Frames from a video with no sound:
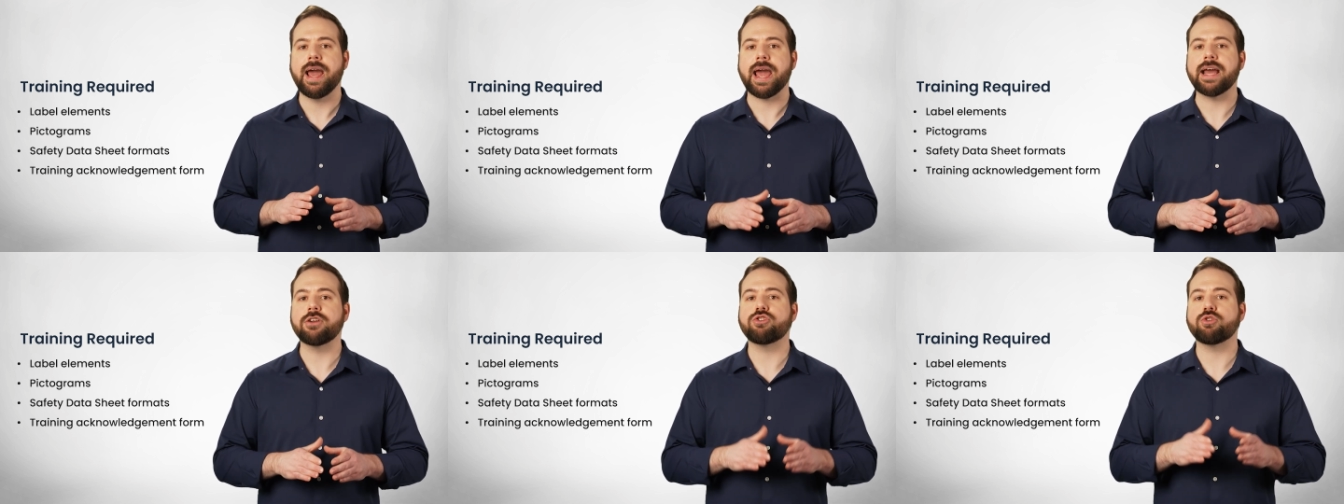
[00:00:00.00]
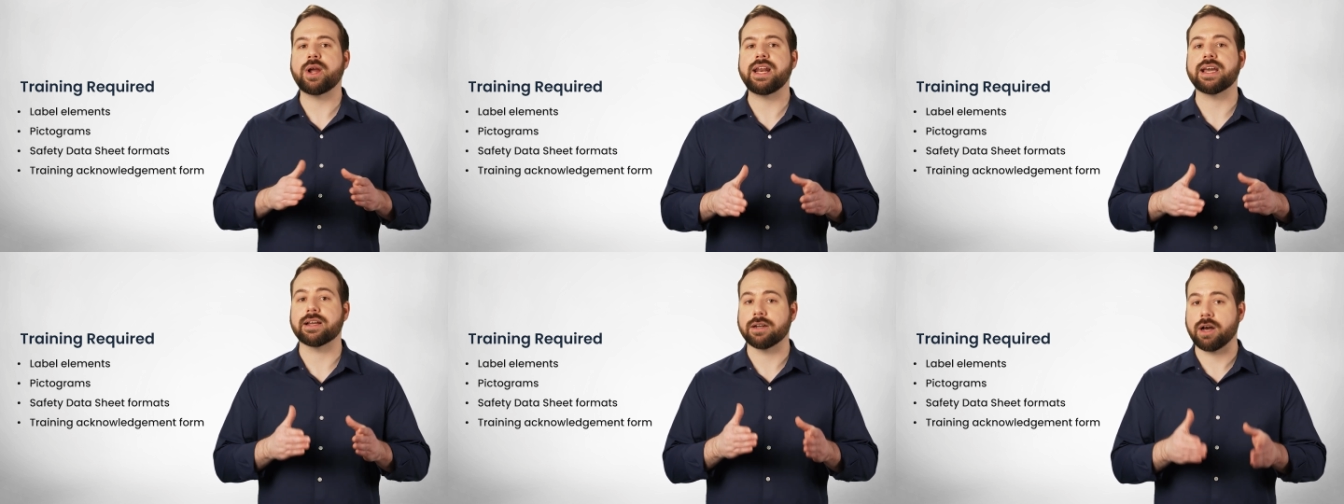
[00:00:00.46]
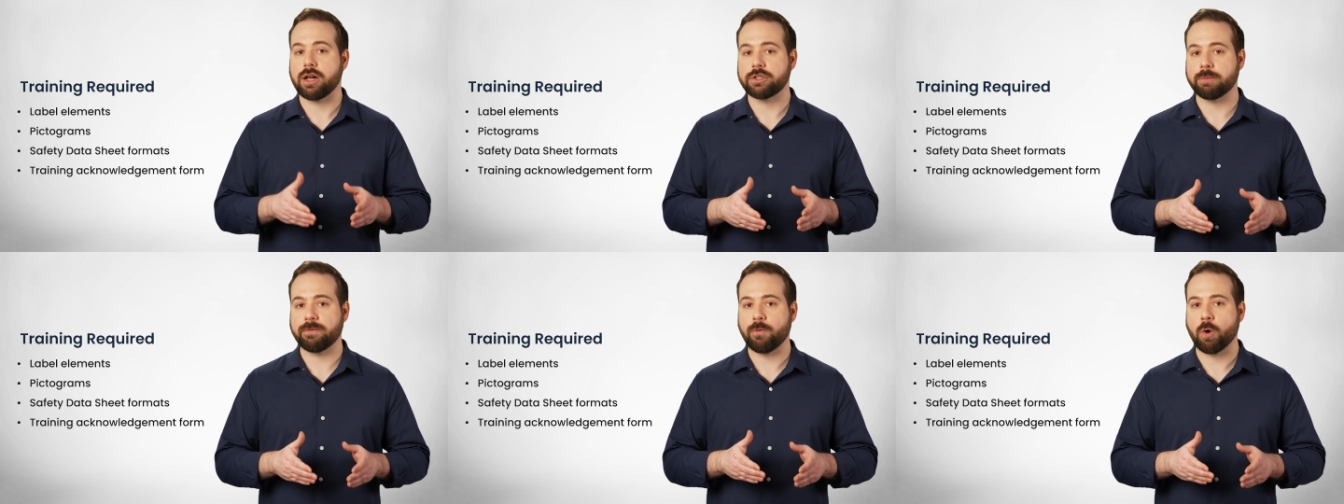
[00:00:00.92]
and a training
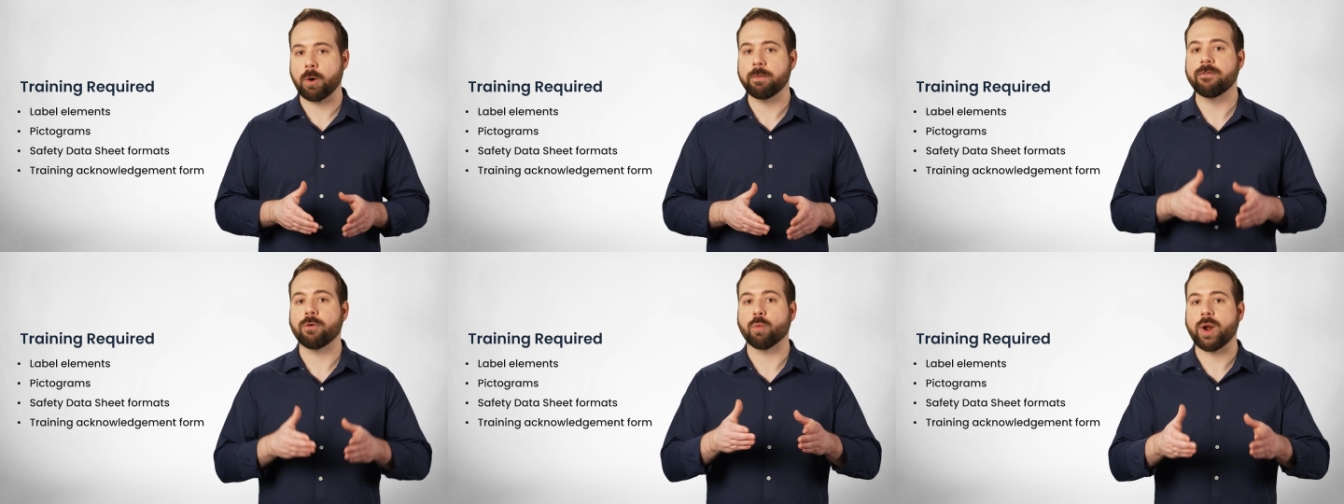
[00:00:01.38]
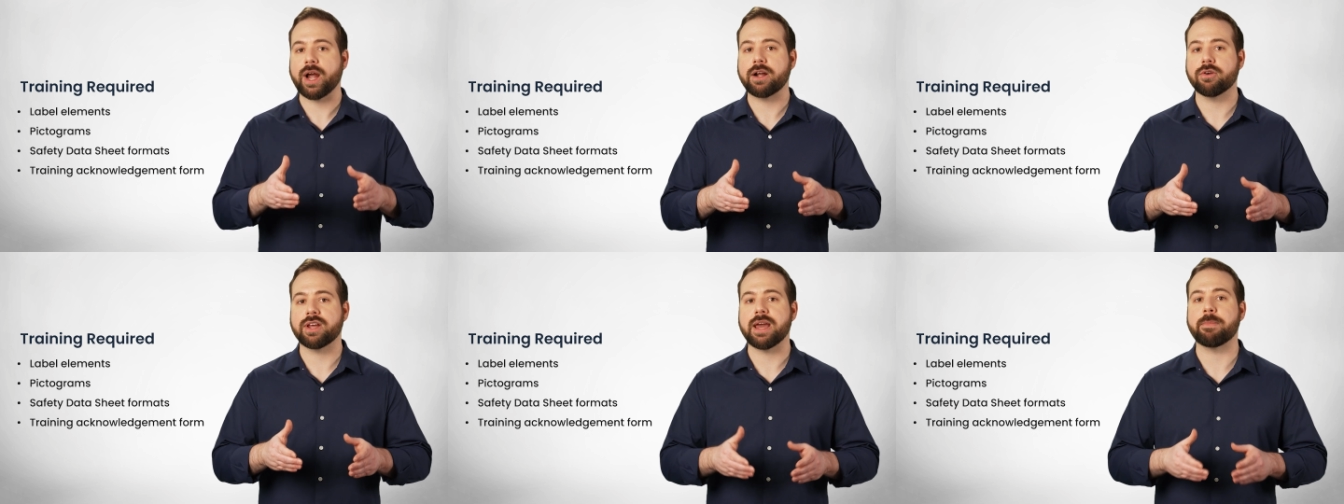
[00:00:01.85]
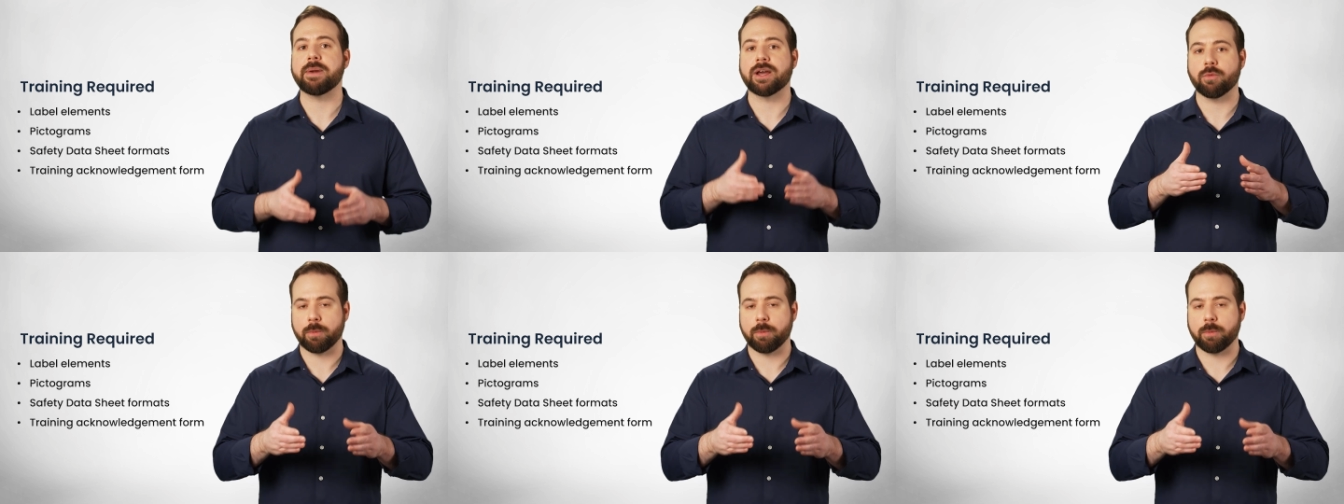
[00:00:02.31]
acknowledgement form for record keeping and